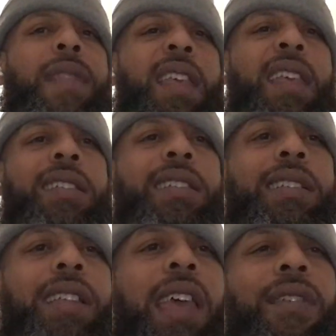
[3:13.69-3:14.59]
is the
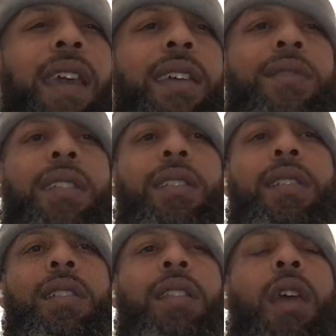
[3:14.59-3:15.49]
safe haven
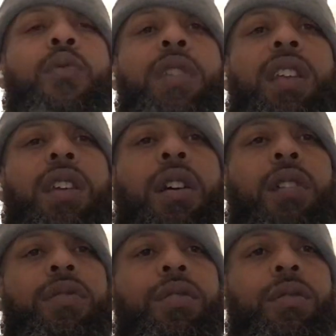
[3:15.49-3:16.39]
that we can go
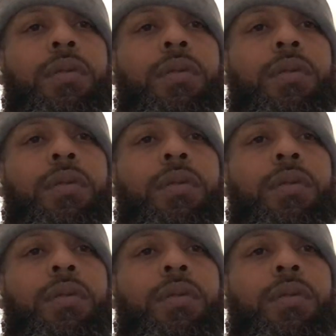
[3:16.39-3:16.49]
to,